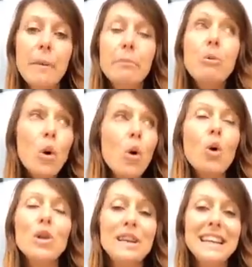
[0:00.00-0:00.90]

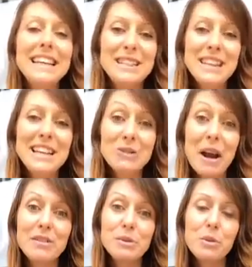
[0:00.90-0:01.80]
Paul, it
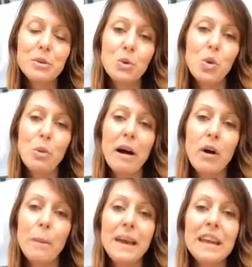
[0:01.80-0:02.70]
drives him up the wall, my
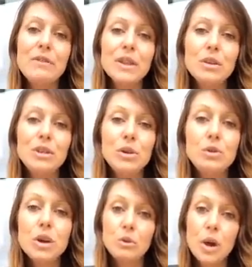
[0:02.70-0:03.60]
hubby. For those of you who
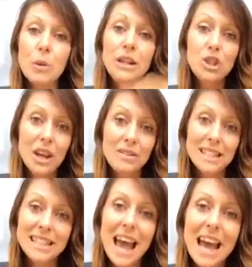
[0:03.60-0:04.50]
don't know, he shaves
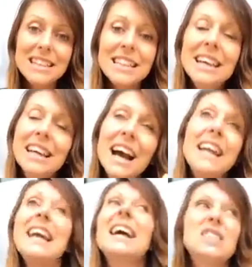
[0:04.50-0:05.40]
his head
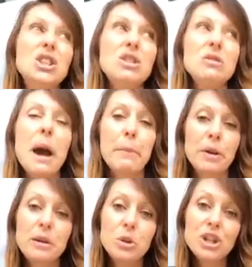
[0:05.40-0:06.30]
and he has to do that
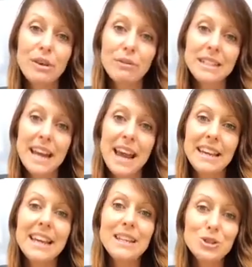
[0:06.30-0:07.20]
pretty much every day.
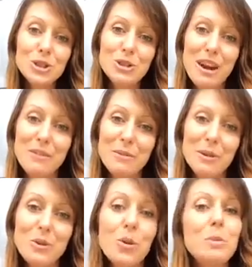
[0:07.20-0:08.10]
And it does drive him up
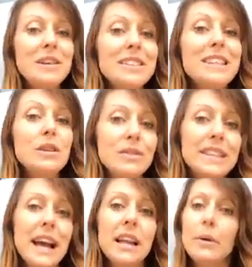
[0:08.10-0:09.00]
the wall because he loves
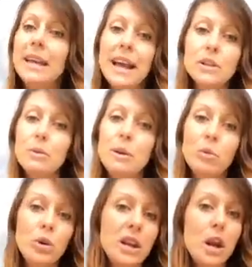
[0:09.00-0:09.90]
the aloe. He gets up in the
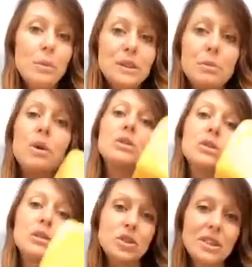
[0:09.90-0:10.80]
morning, opens the
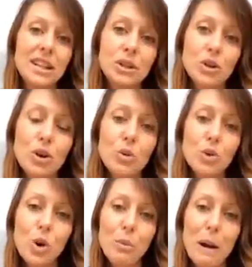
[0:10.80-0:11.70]
bottle and just has a good old
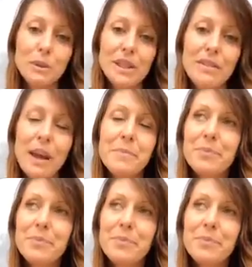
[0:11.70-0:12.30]
gulp out of it.